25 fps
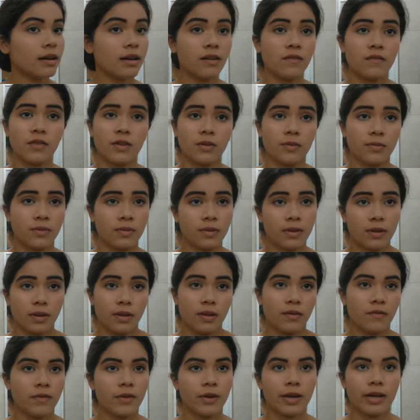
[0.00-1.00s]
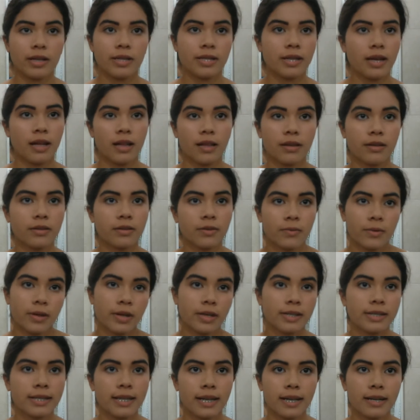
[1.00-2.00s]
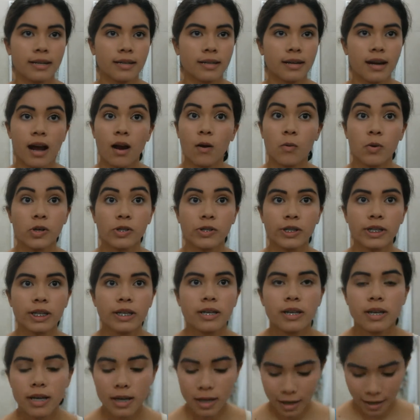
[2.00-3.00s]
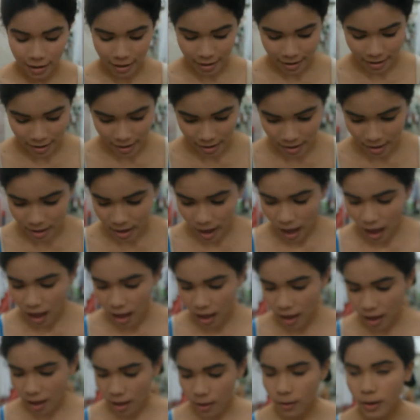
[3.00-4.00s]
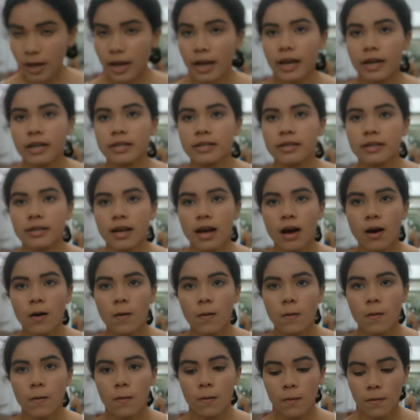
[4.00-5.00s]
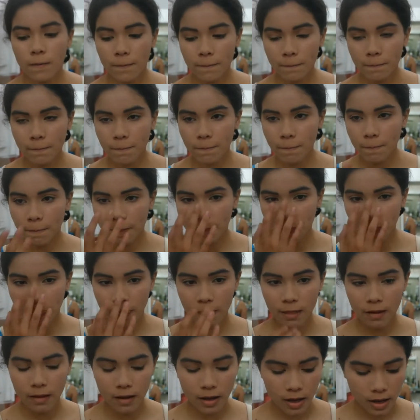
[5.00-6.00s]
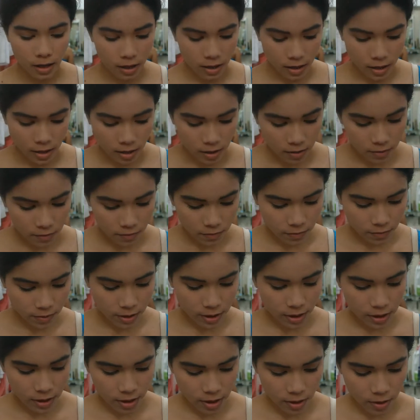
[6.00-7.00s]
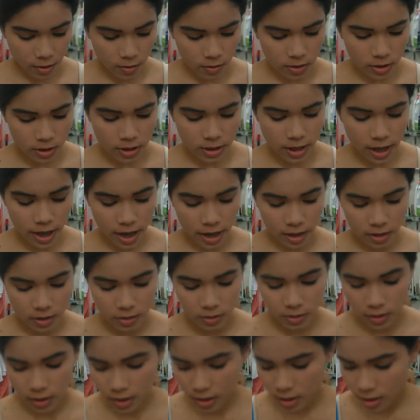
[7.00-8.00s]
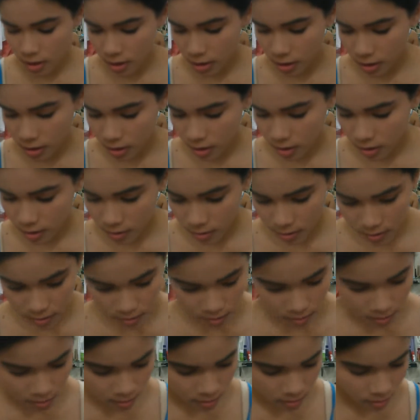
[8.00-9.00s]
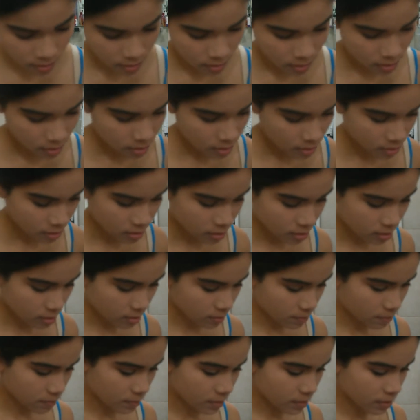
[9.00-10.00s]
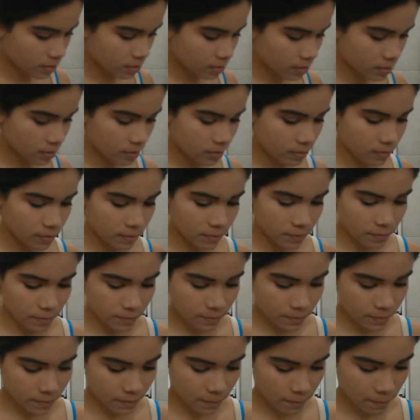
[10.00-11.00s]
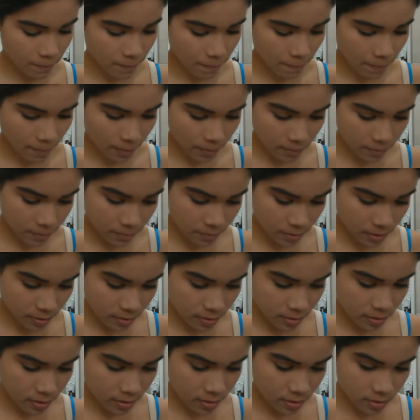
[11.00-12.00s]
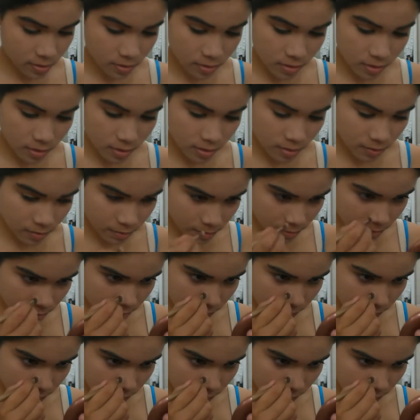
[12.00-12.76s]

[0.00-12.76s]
If you can tell the difference, then I won't. Okay, so for the nose, actually, I'm gonna take just a little bit